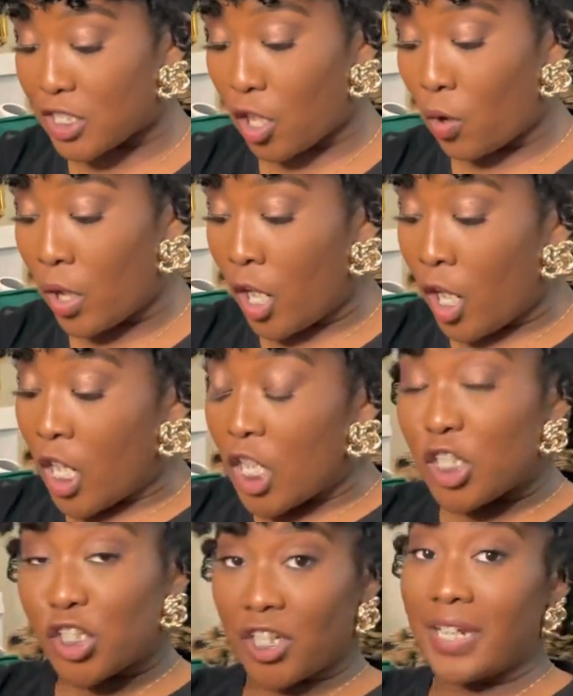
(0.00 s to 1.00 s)
So
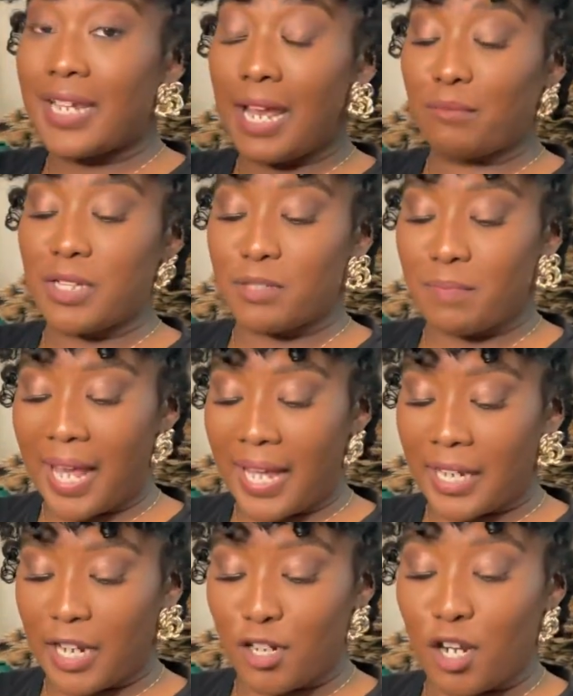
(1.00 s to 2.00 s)
she kept this
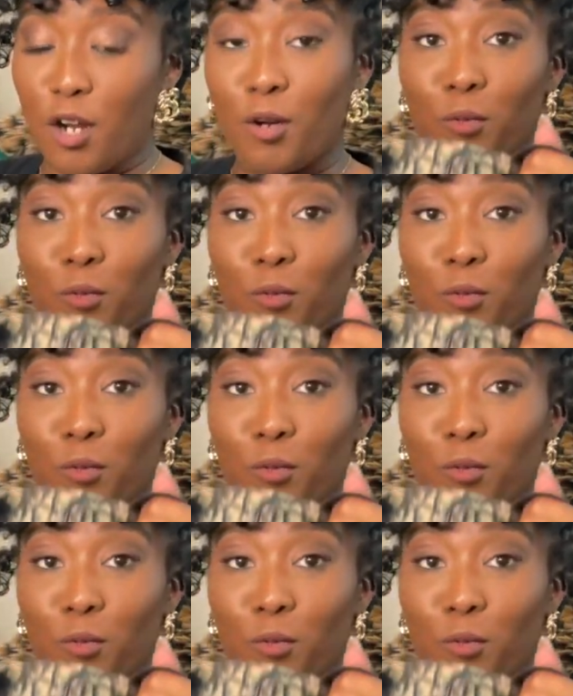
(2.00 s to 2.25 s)
bag in